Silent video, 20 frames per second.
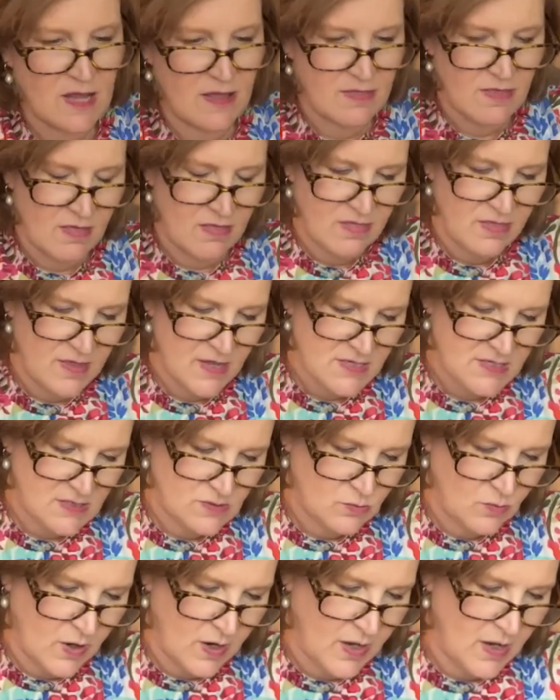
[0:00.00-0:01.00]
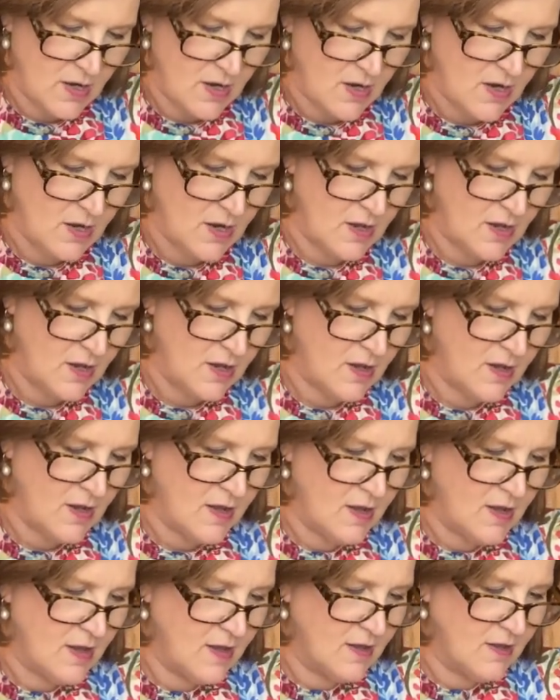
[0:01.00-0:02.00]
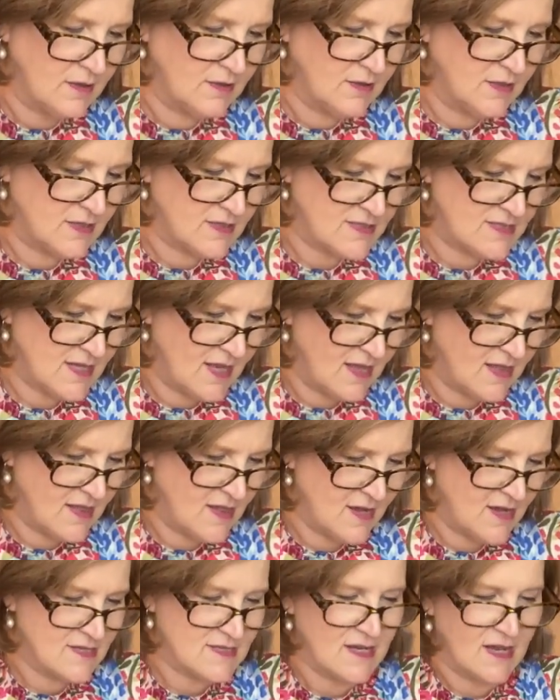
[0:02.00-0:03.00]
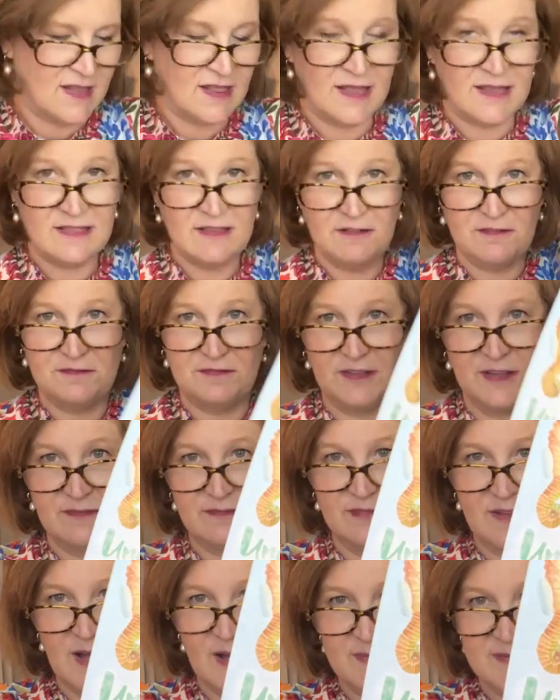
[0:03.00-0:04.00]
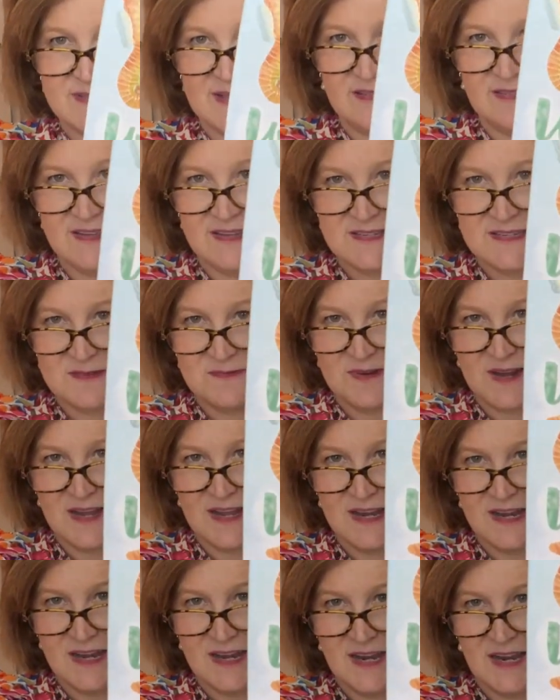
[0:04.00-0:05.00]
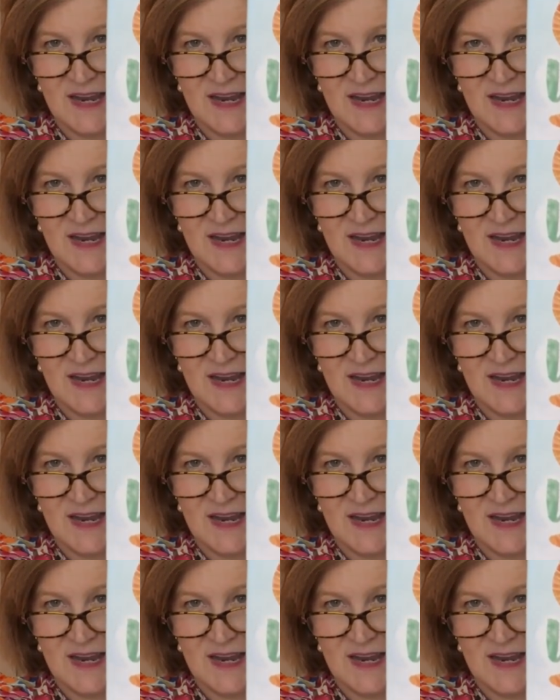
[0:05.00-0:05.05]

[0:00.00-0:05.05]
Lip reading: And then this one looks like this. I like the flip-flops on this one.